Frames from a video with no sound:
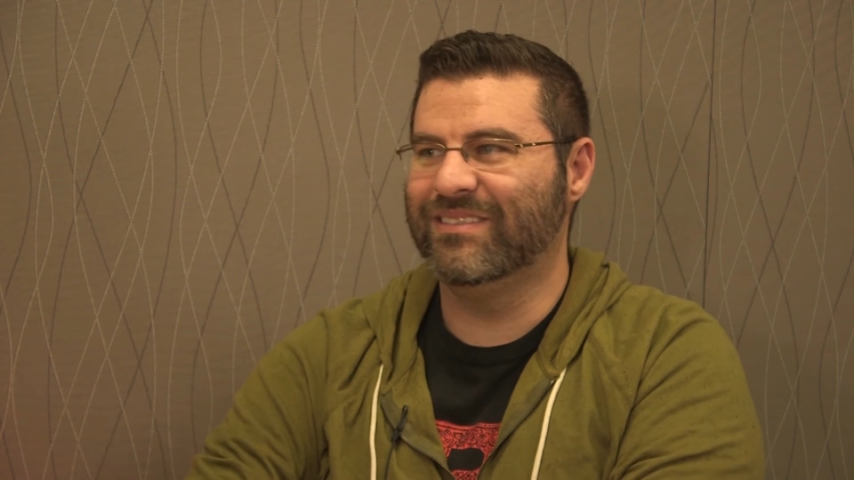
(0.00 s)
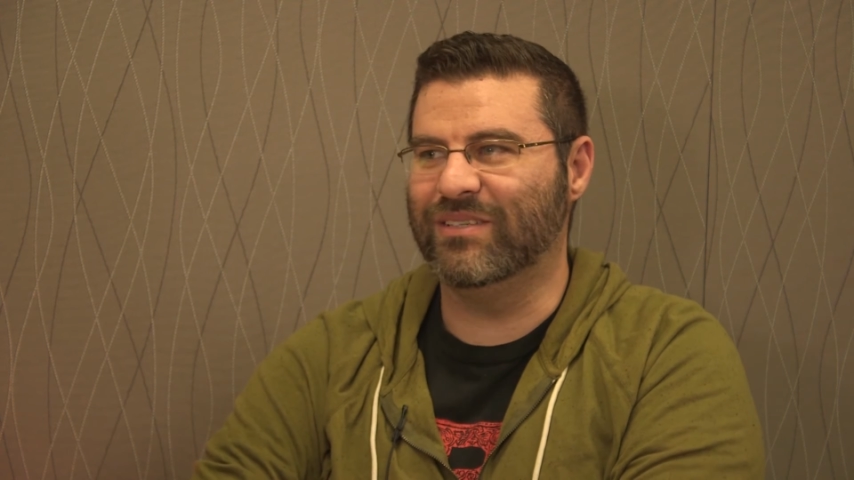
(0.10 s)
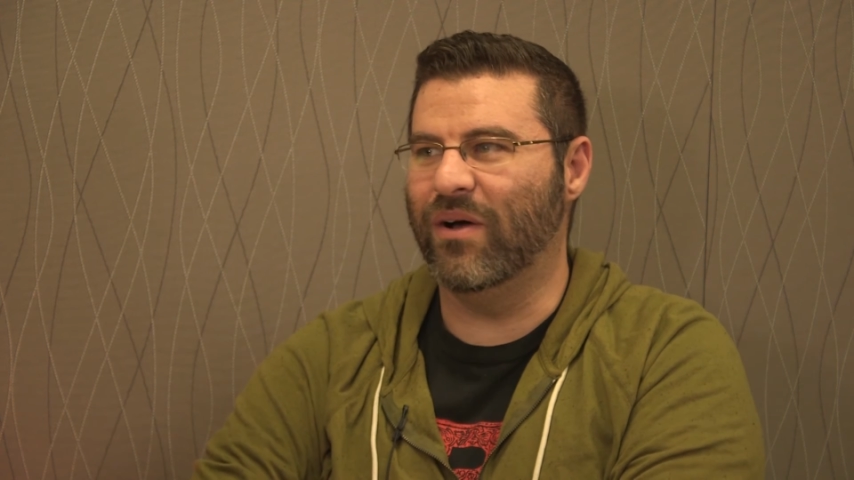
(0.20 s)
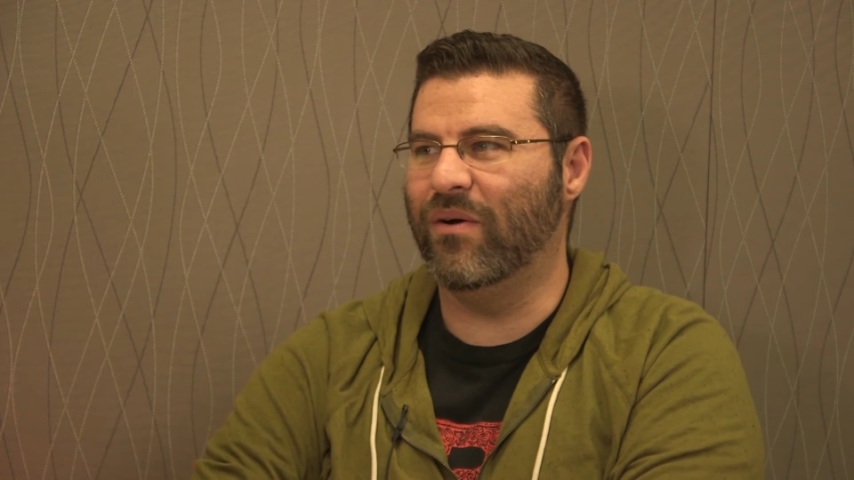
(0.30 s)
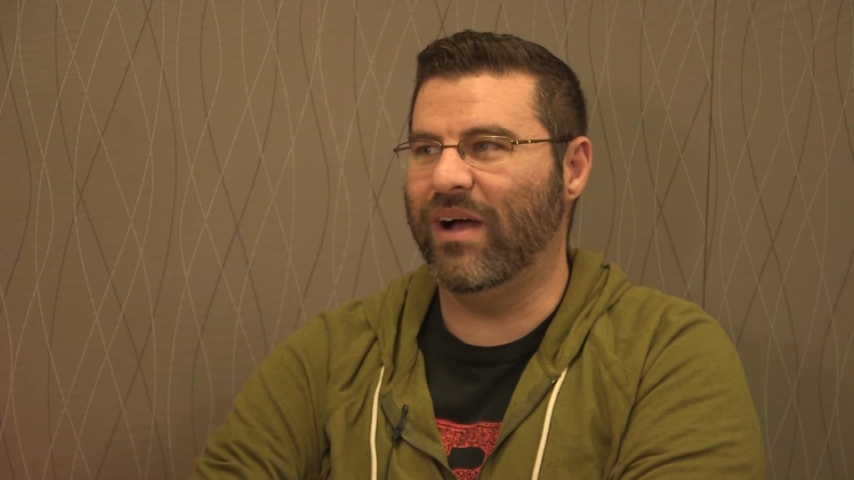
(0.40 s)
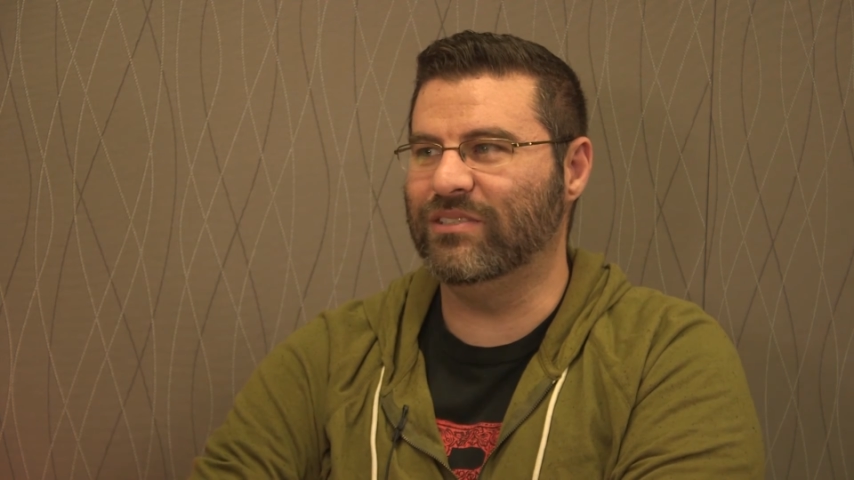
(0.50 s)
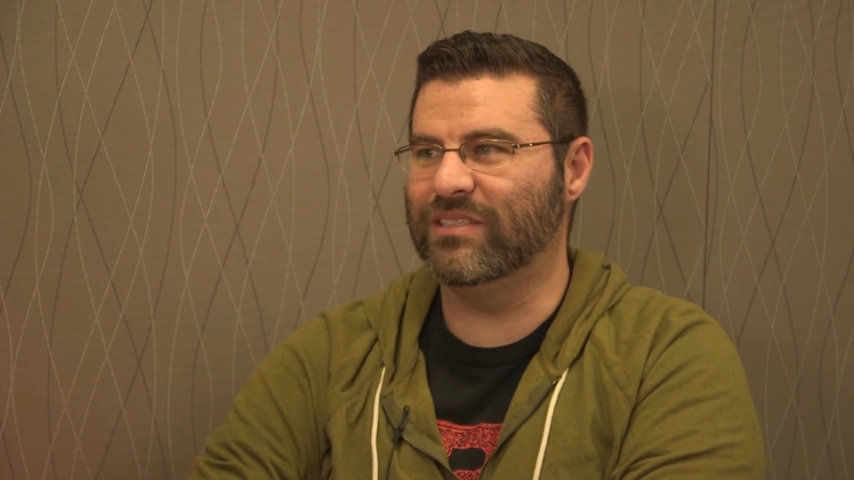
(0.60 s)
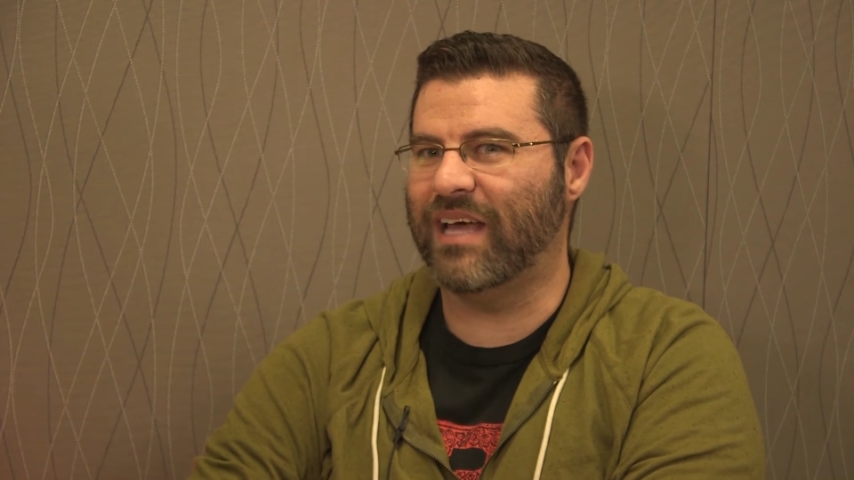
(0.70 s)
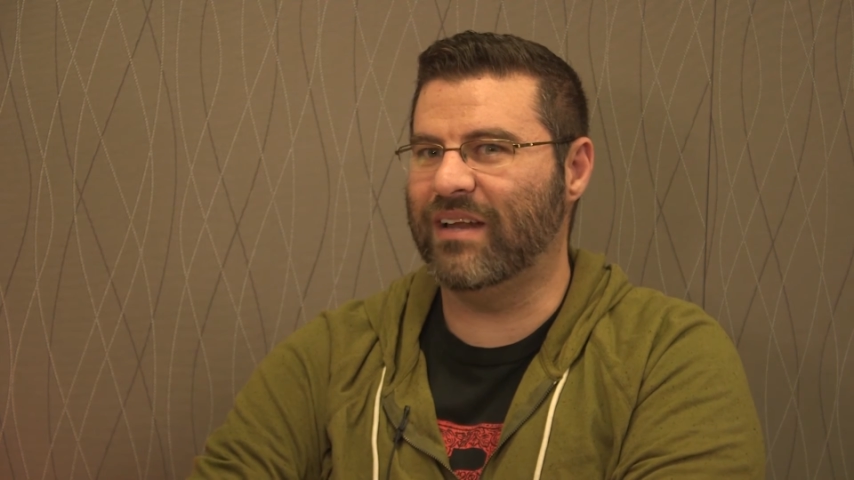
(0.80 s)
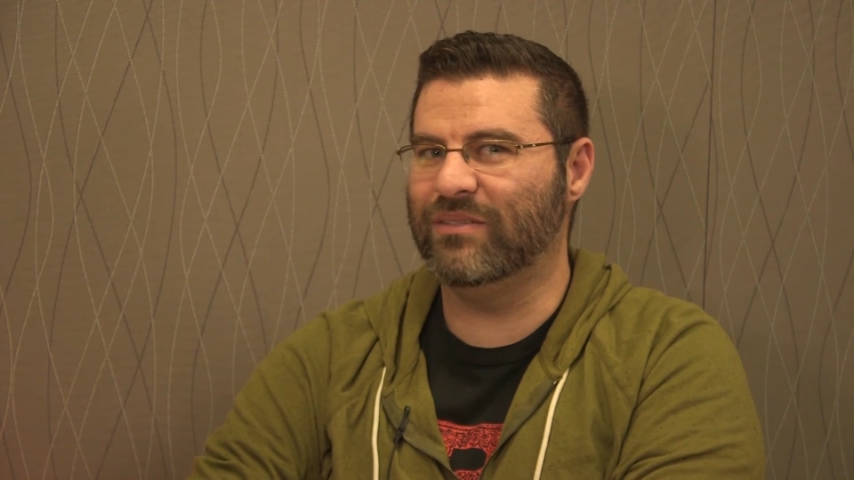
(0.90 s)
So I
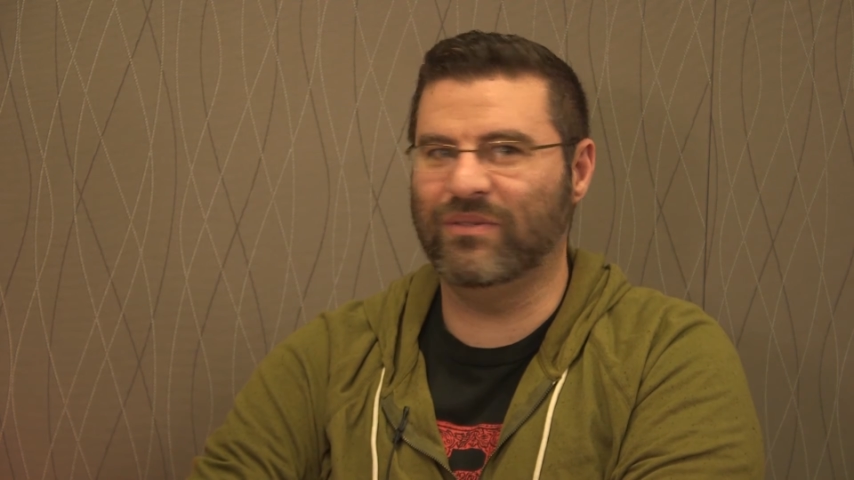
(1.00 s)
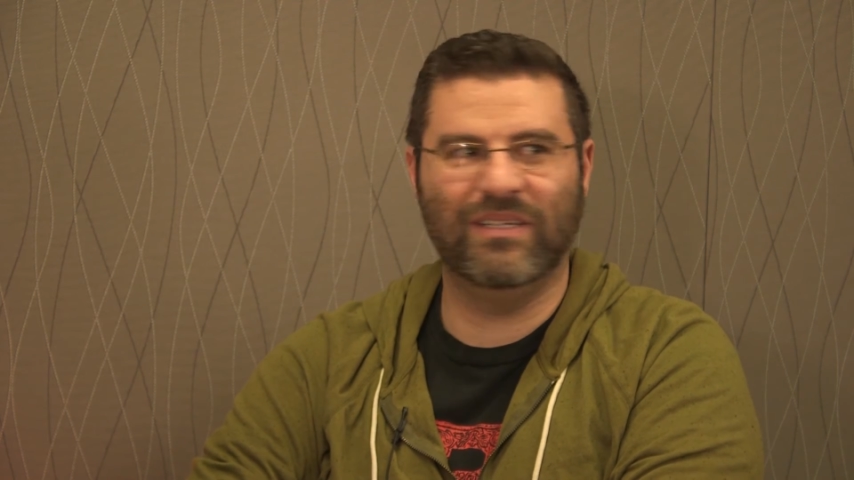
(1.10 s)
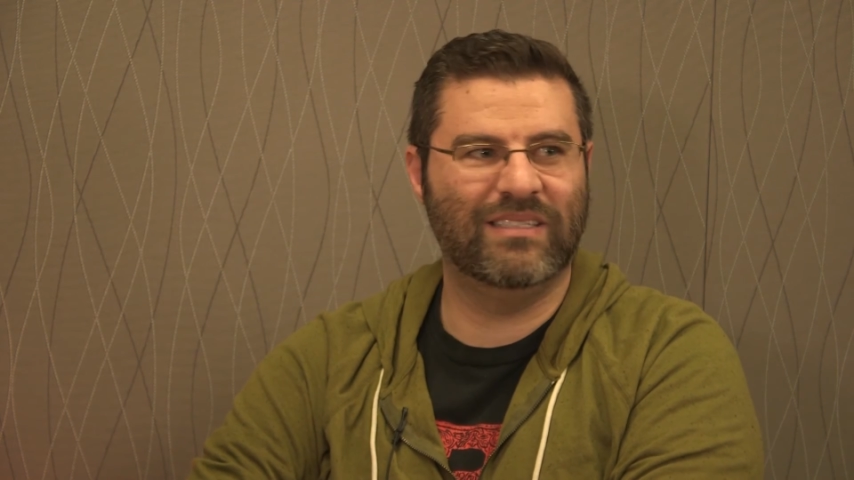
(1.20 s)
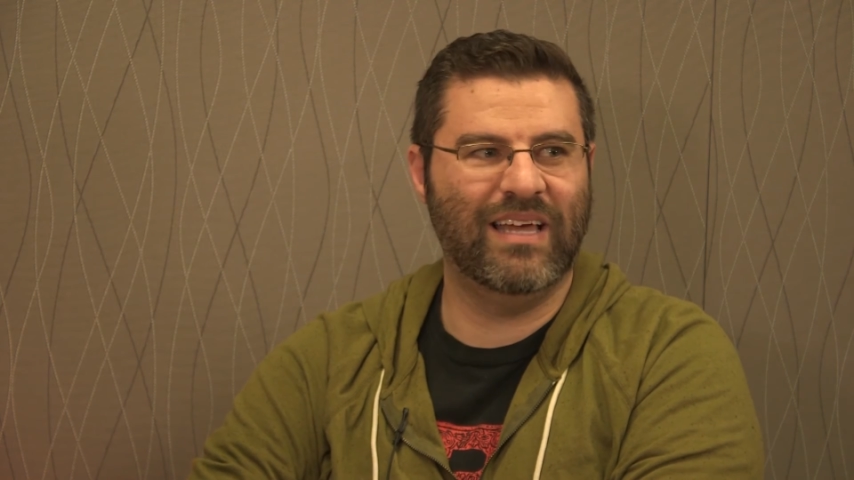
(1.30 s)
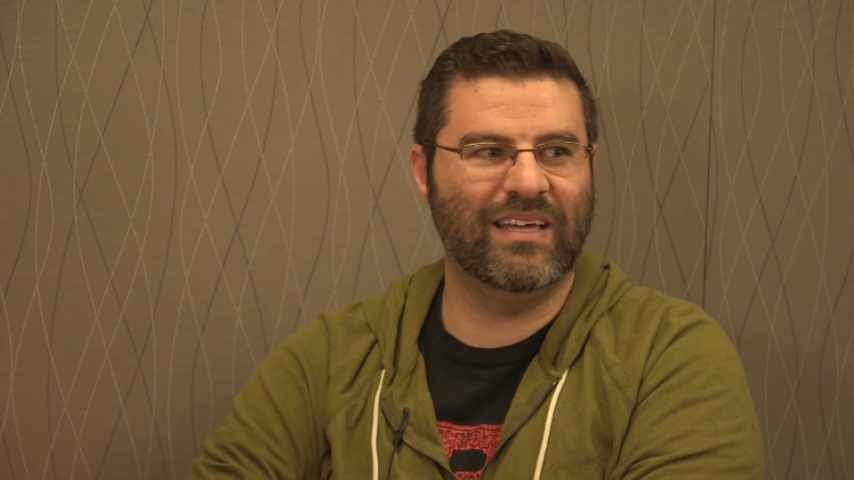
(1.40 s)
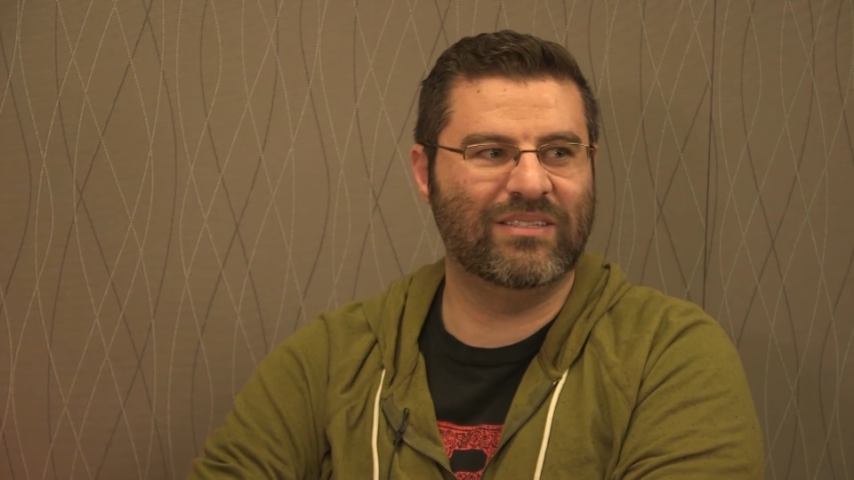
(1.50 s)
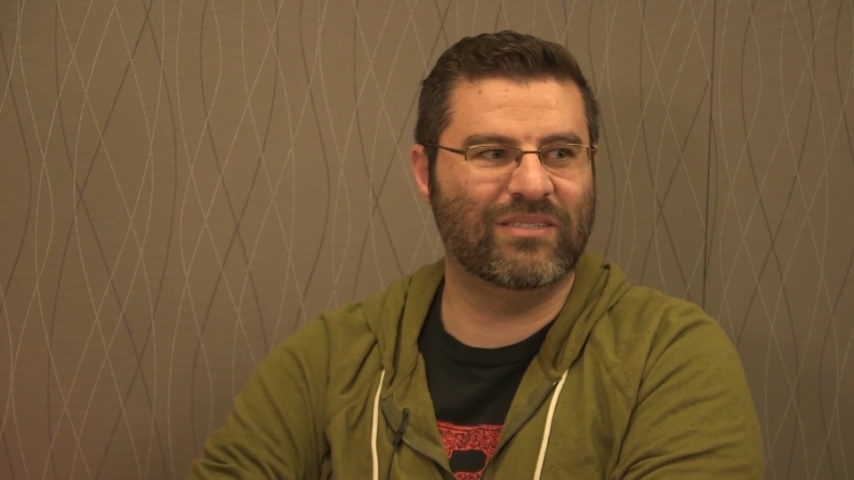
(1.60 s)
just got to do this thing.